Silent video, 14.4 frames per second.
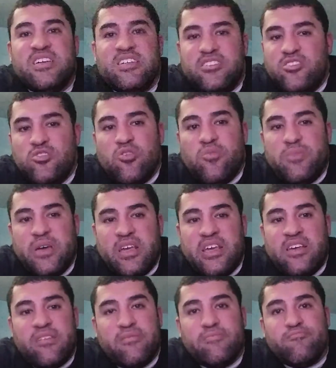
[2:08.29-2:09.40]
it's no
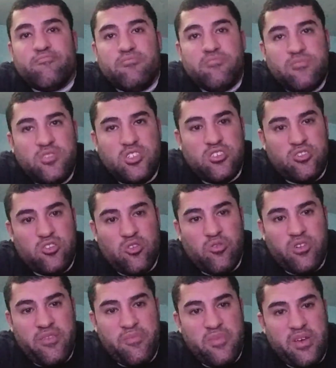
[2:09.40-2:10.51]
biggie. Just don't
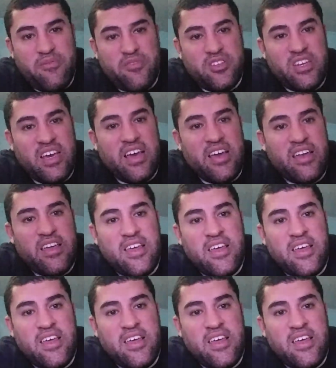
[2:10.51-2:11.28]
give them every day.